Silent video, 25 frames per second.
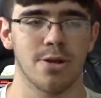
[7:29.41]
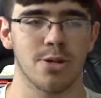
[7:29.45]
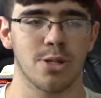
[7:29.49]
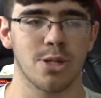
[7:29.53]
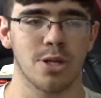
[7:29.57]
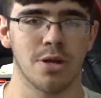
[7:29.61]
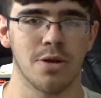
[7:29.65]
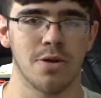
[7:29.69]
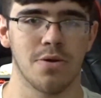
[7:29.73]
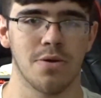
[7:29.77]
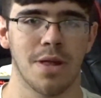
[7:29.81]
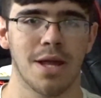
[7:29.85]

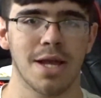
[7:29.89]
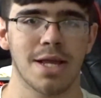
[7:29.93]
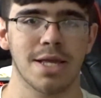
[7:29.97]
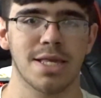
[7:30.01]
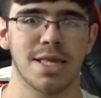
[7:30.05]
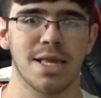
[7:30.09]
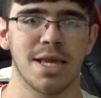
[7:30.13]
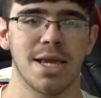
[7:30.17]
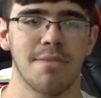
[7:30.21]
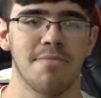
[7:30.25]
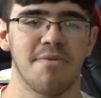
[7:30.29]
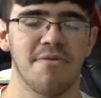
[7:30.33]
So like I
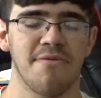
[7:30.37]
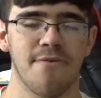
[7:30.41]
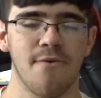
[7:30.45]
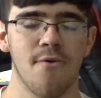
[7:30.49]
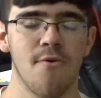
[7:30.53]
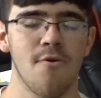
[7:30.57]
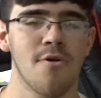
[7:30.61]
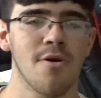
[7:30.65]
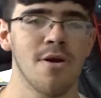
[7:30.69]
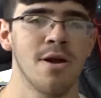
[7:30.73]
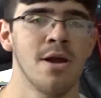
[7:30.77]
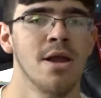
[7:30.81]
said
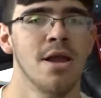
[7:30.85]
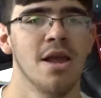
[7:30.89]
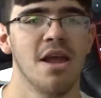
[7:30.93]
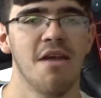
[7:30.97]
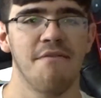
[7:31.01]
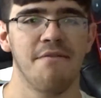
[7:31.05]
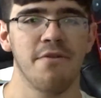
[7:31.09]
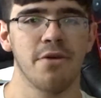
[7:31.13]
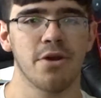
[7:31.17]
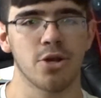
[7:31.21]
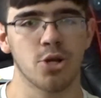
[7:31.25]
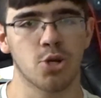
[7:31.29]
before, if
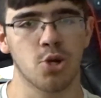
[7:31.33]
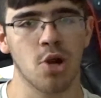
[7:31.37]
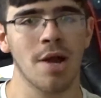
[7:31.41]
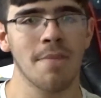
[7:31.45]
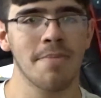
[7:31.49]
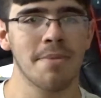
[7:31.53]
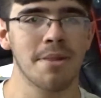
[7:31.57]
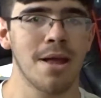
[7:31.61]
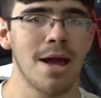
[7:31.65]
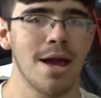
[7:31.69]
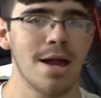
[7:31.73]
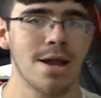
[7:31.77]
you could drop
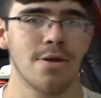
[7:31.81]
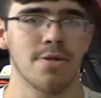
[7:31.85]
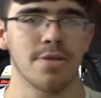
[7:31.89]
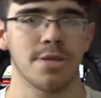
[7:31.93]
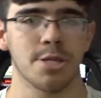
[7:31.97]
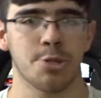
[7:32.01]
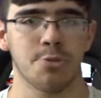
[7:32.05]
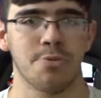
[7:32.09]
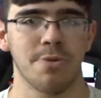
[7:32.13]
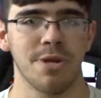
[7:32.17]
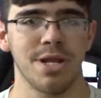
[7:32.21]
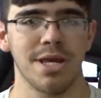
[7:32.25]
a like on
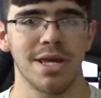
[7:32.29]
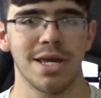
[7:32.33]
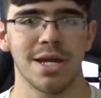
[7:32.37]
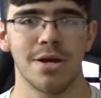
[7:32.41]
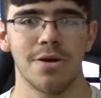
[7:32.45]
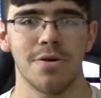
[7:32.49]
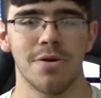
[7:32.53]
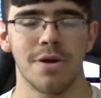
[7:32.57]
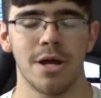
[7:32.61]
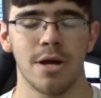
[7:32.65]
this video,